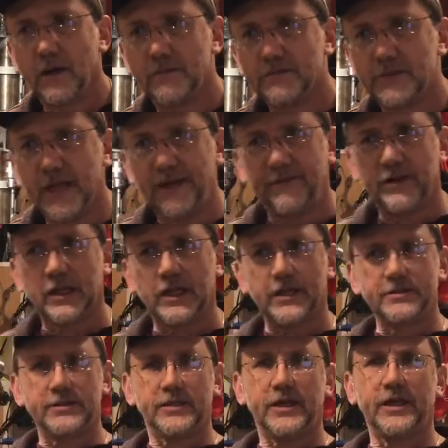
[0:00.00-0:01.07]
David
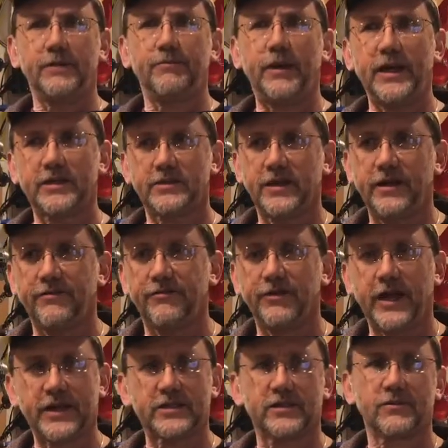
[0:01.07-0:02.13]
Lindsay makes a
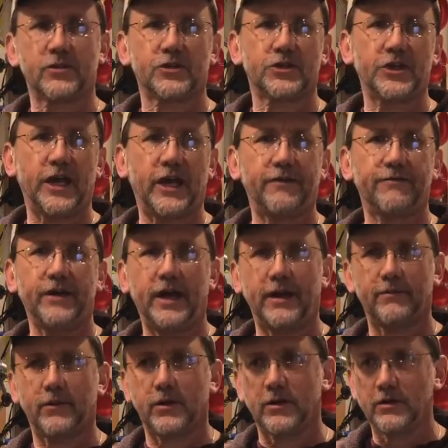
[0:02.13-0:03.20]
flexible shaft
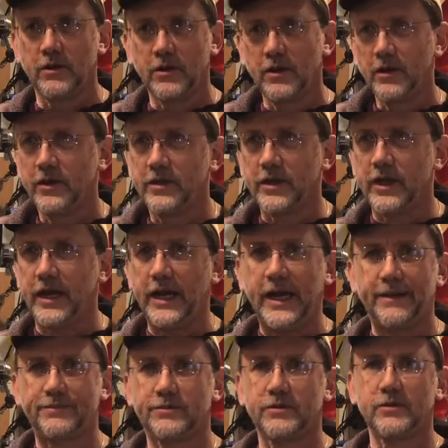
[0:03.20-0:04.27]
hammer that I
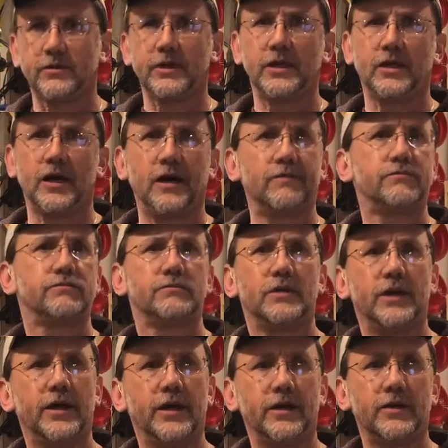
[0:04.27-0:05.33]
absolutely love.
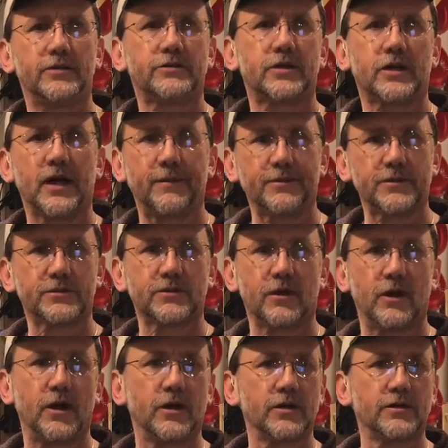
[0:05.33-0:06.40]
And there's a couple
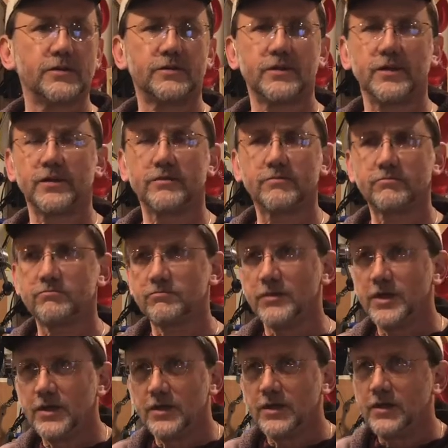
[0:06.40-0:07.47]
songs that
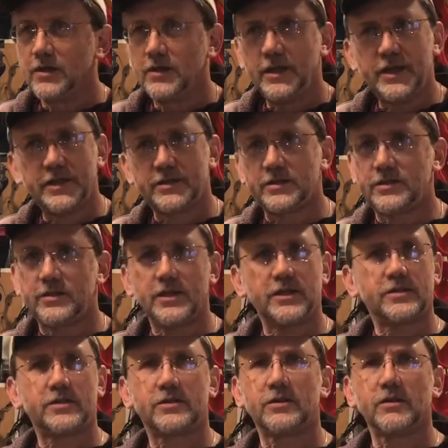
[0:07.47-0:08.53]
it's
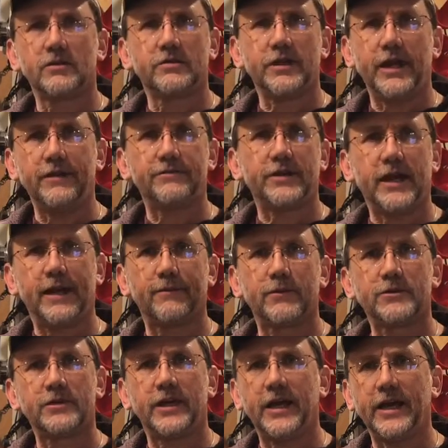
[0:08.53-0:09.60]
still Dave's hammers
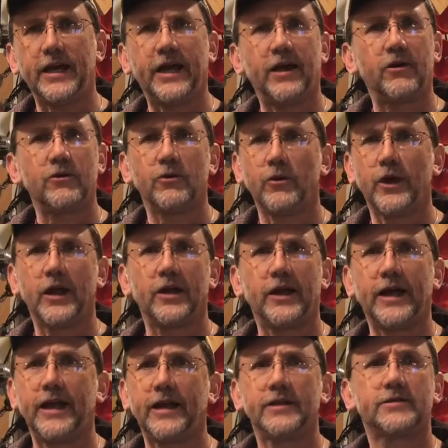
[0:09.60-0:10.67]
that I get out and wail
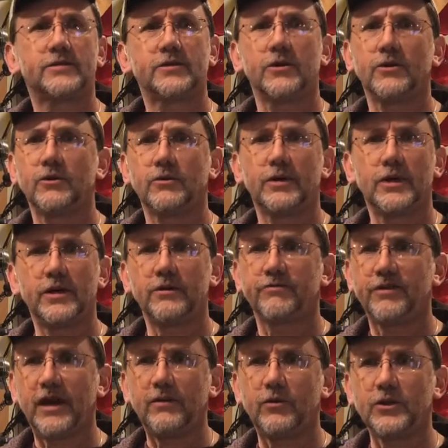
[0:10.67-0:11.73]
at it. So
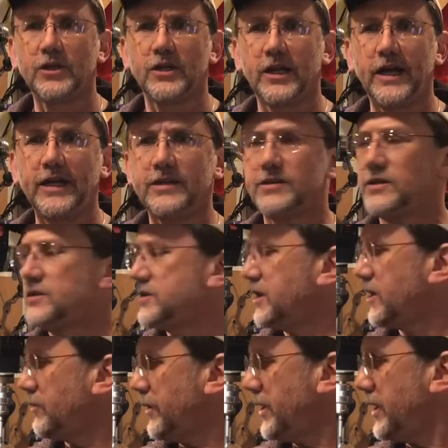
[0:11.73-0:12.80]
find one you like, just stick
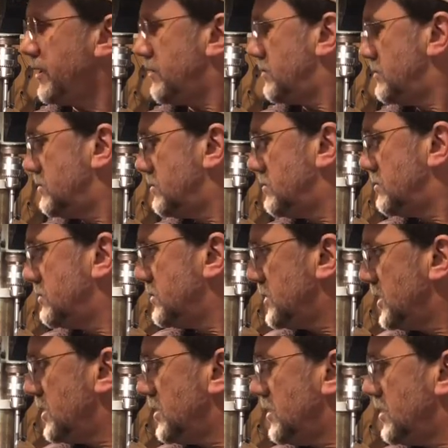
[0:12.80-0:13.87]
with it.
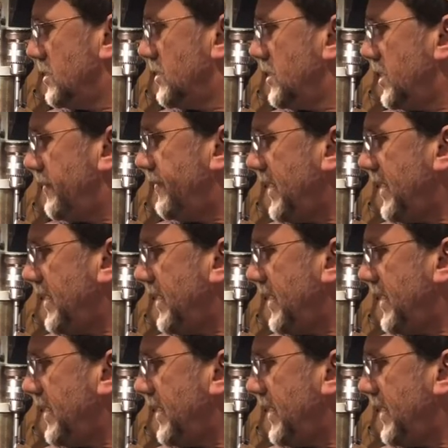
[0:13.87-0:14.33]
If you